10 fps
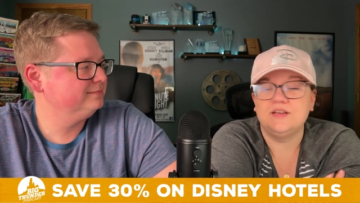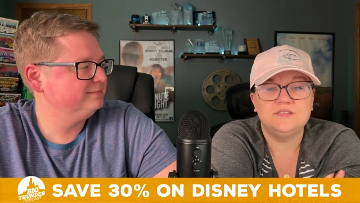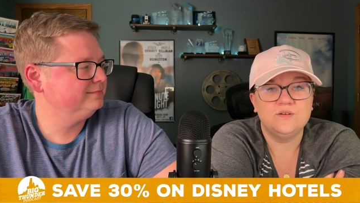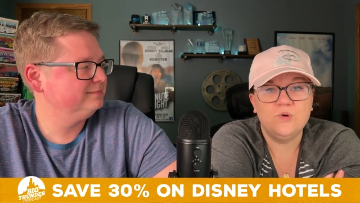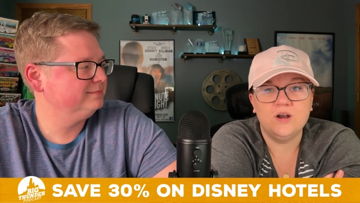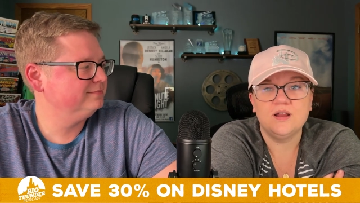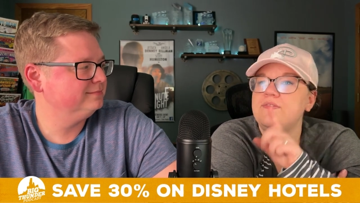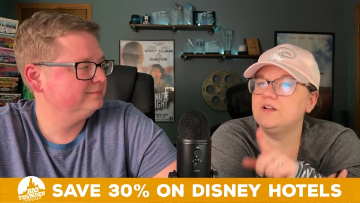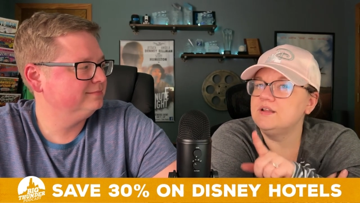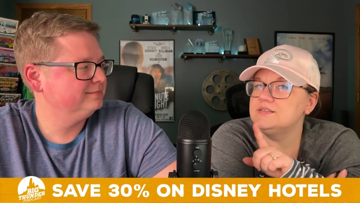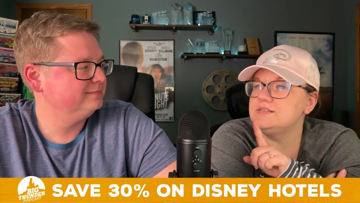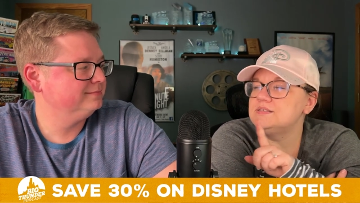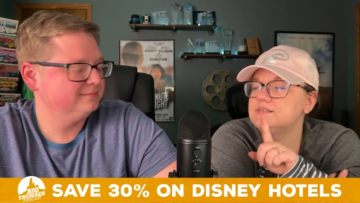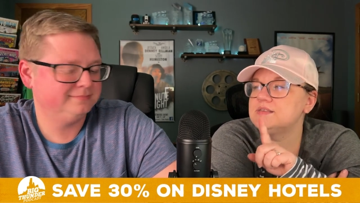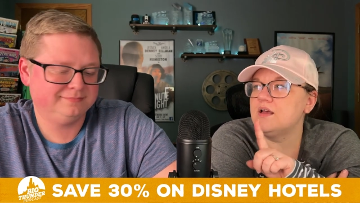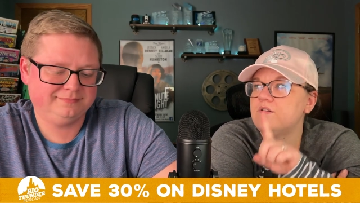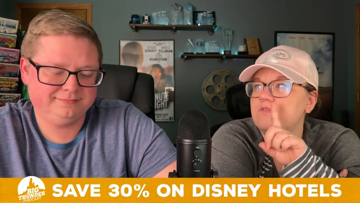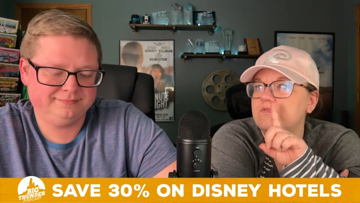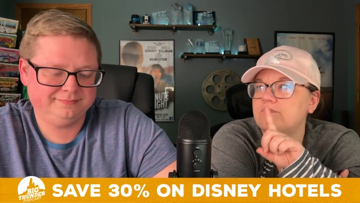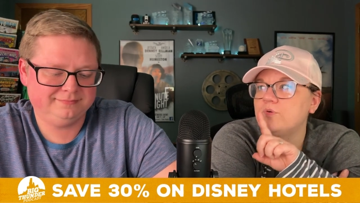Speaker 1: nights or more. And there is a
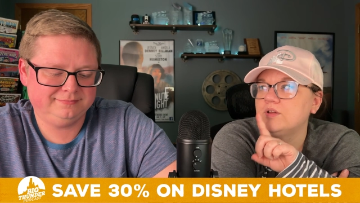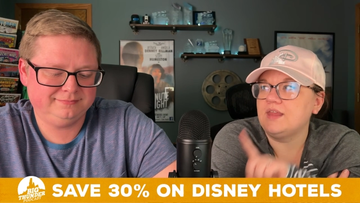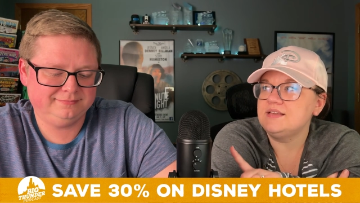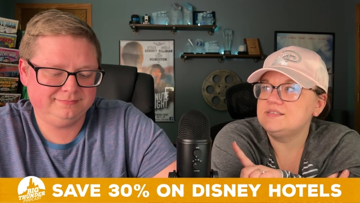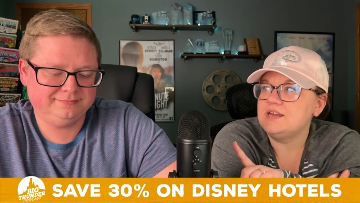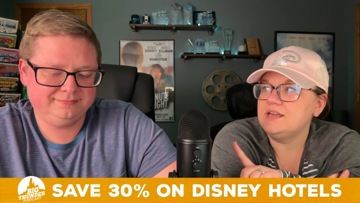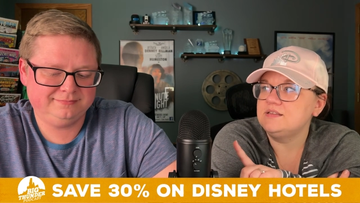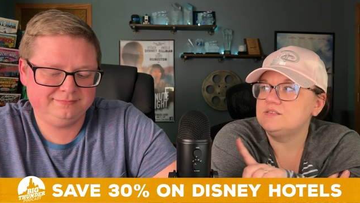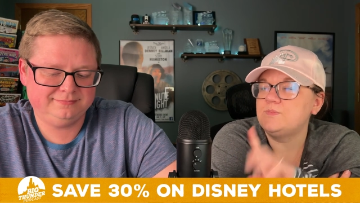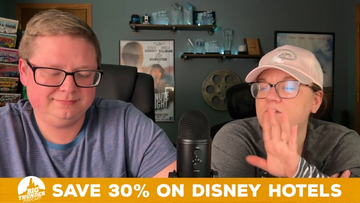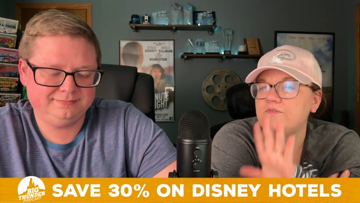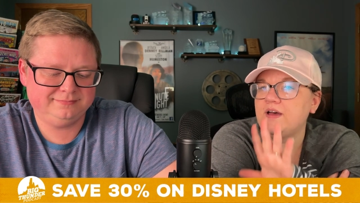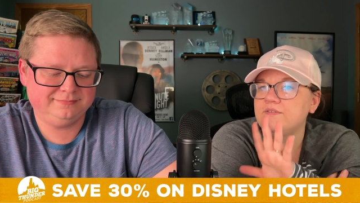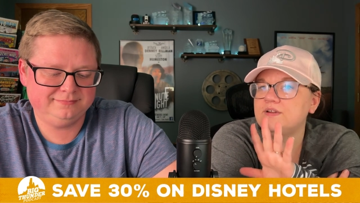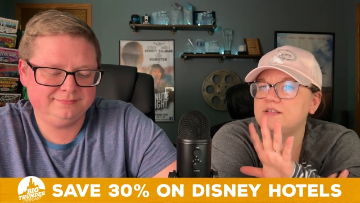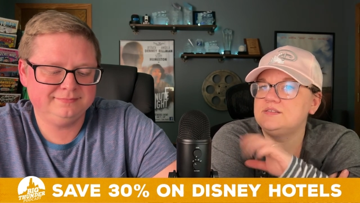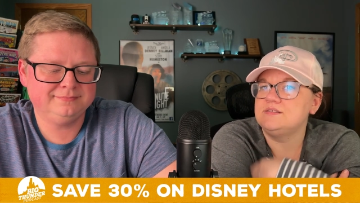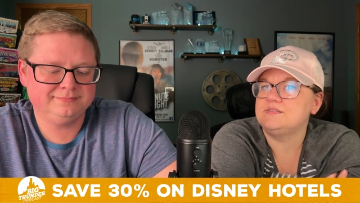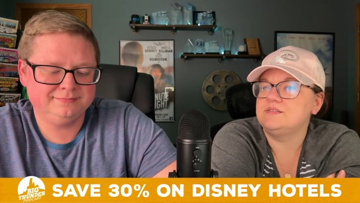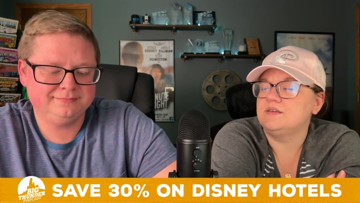discount for less nights, but 5 nights
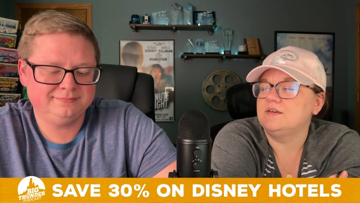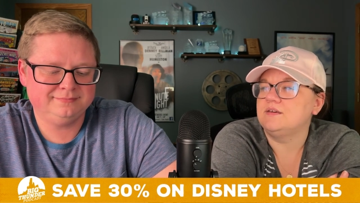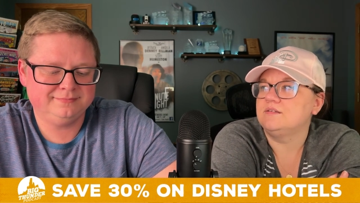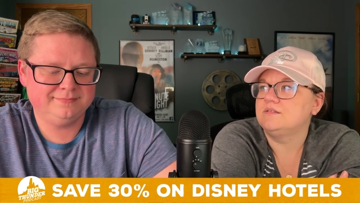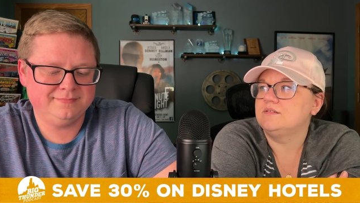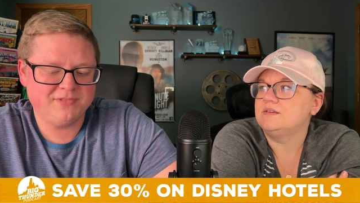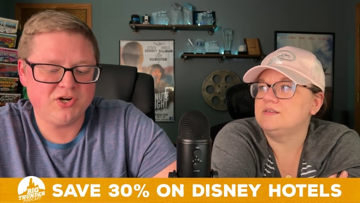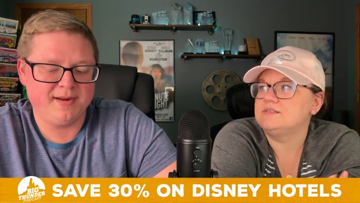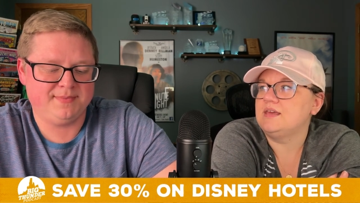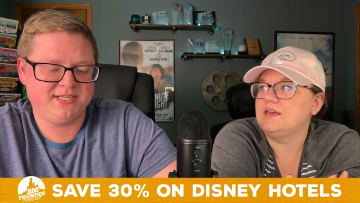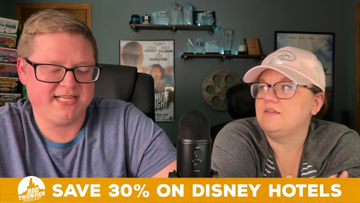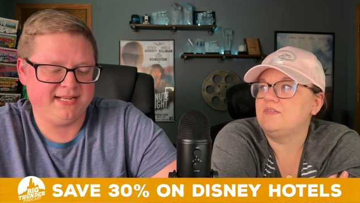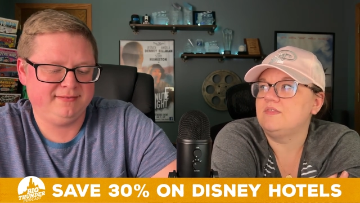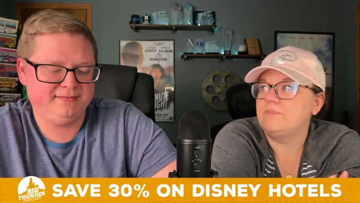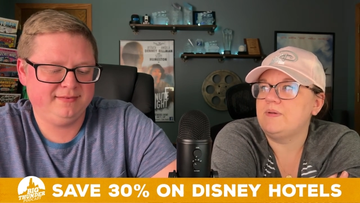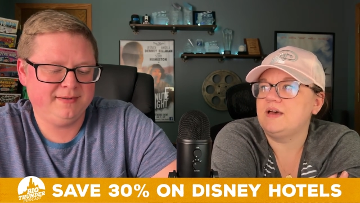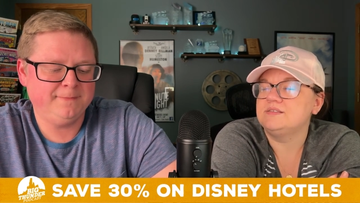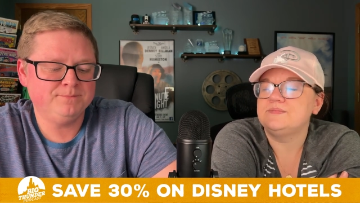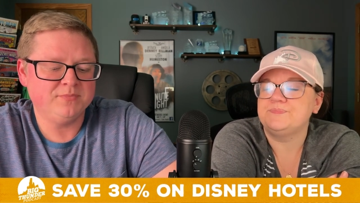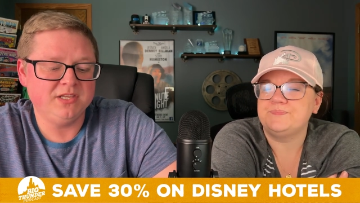is the 30%. Is like the
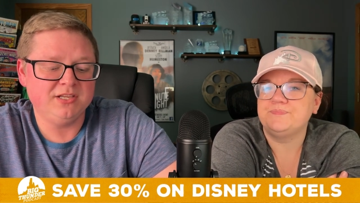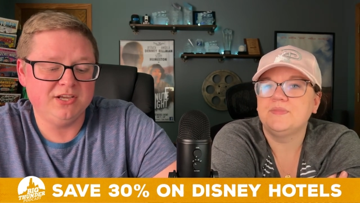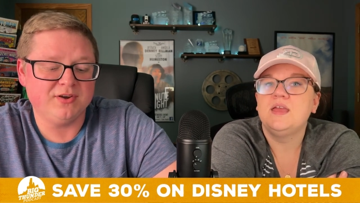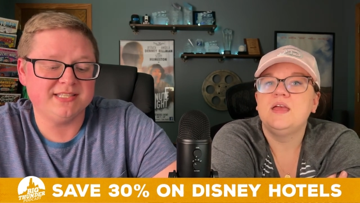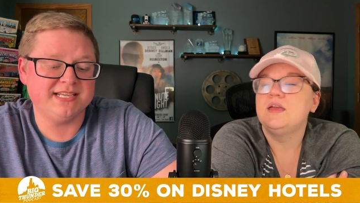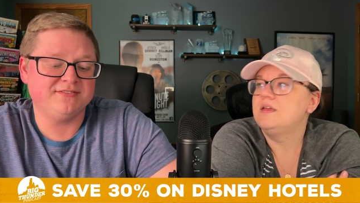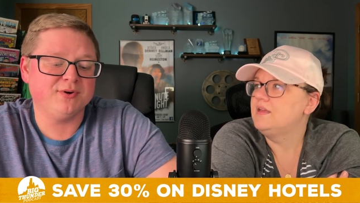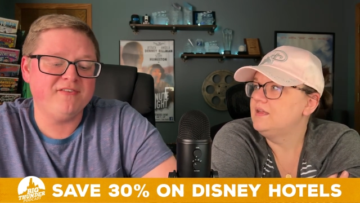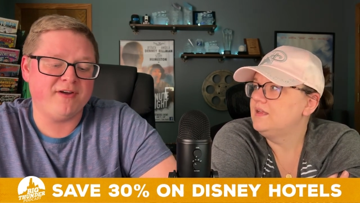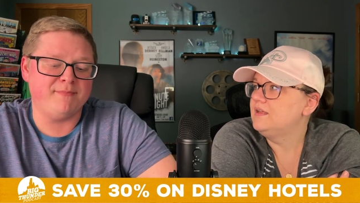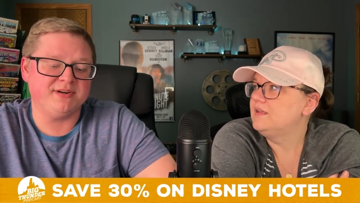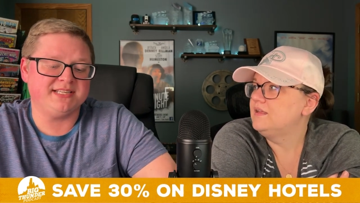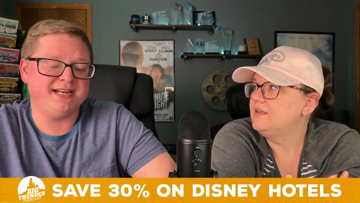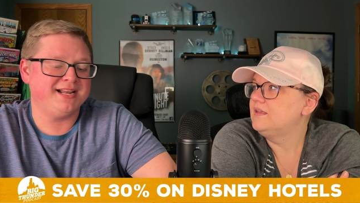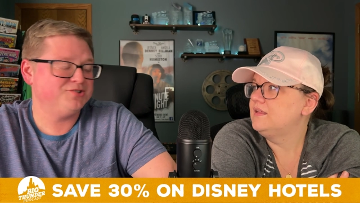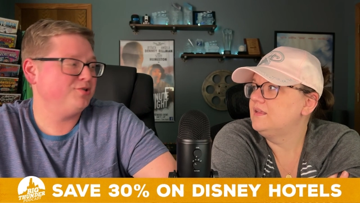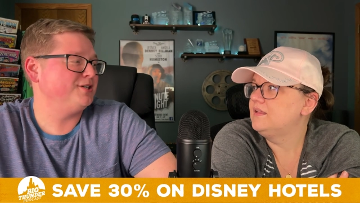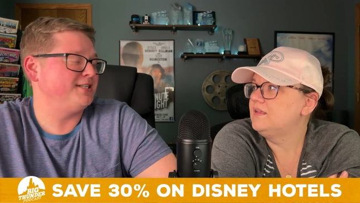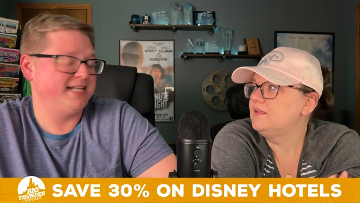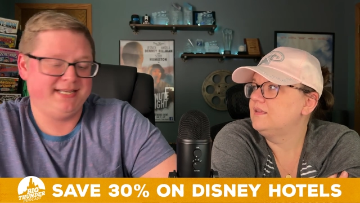best.
Speaker 2: Mm -hmm. You can save 25% on
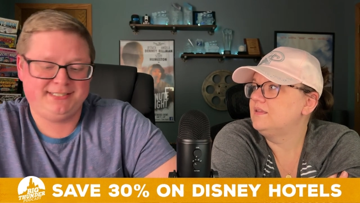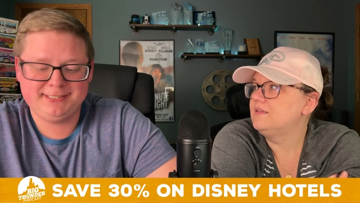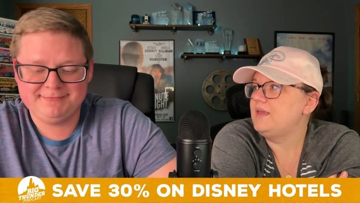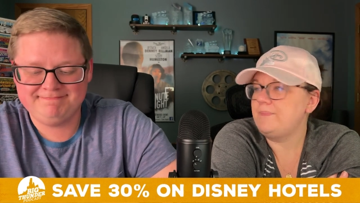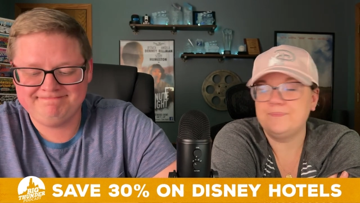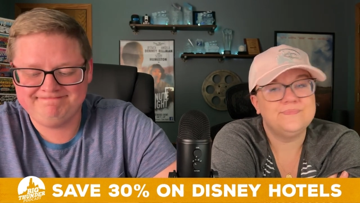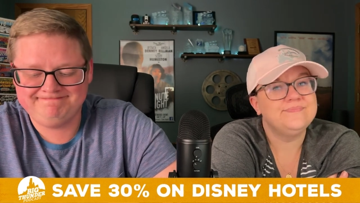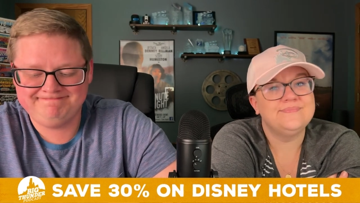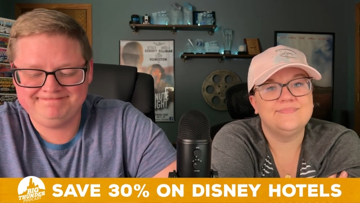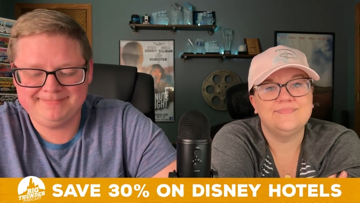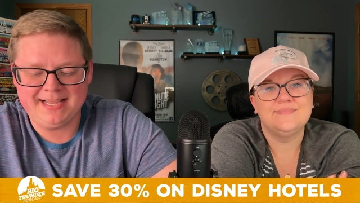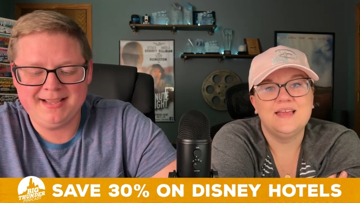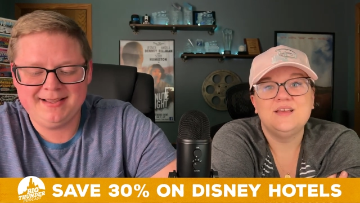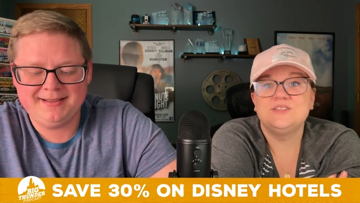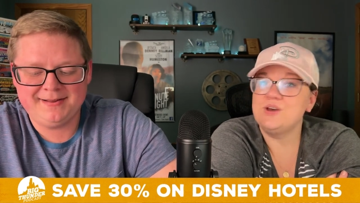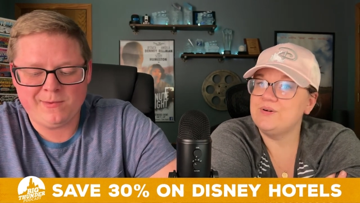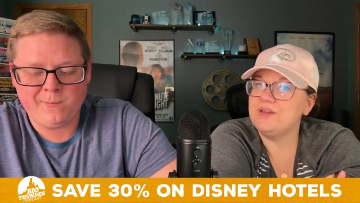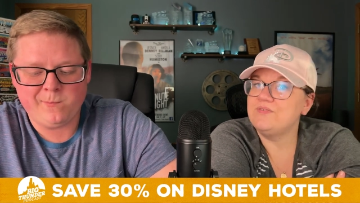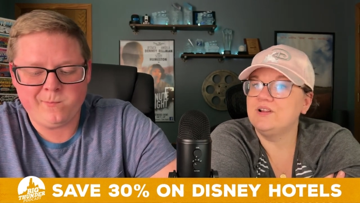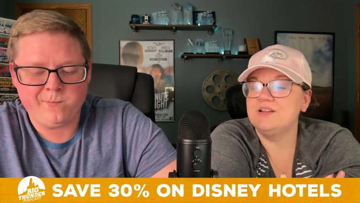shorter stays. Yep.
Speaker 1: So,
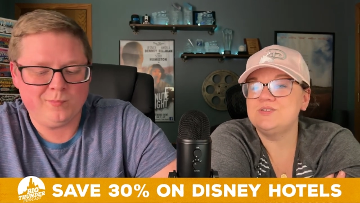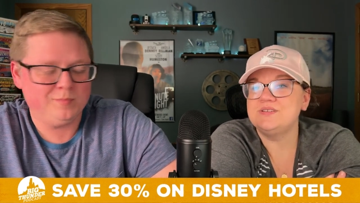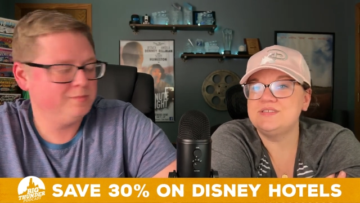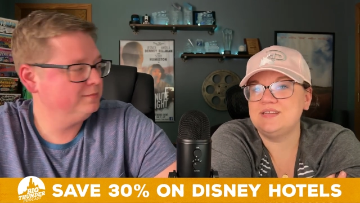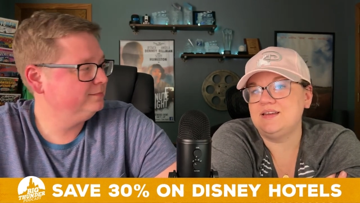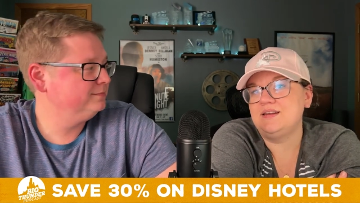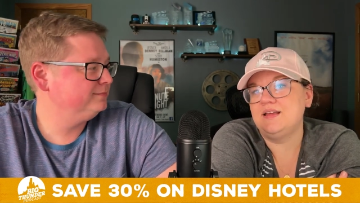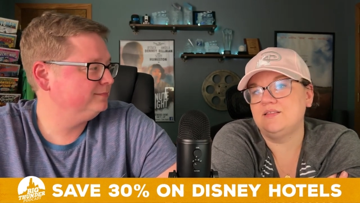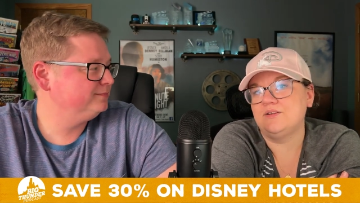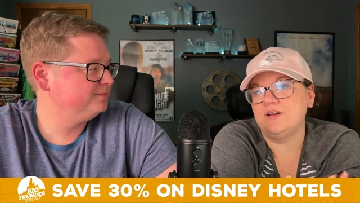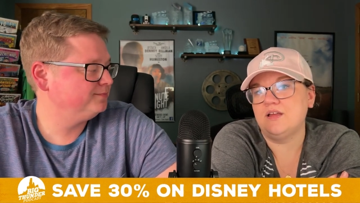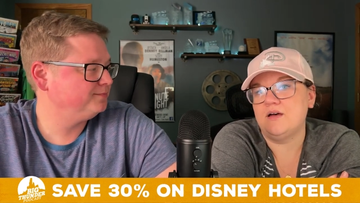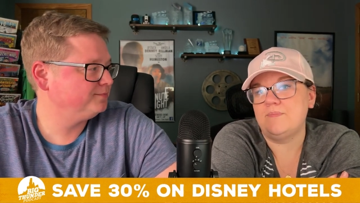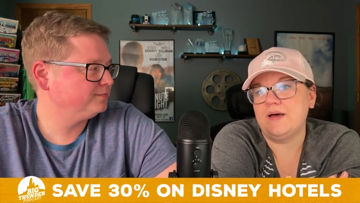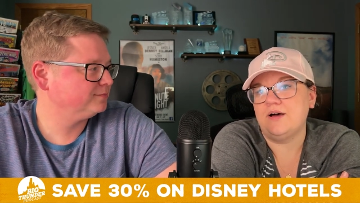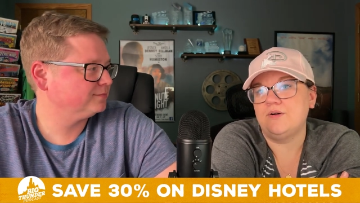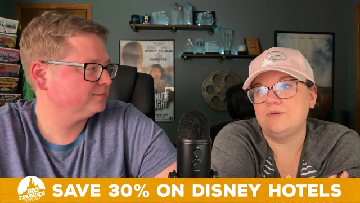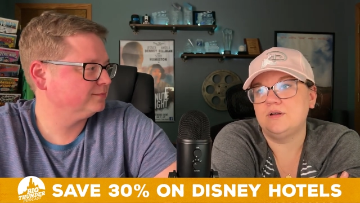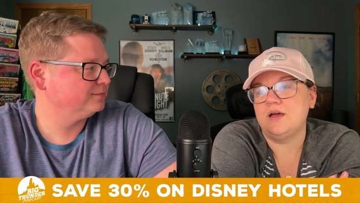if you're interested in learning about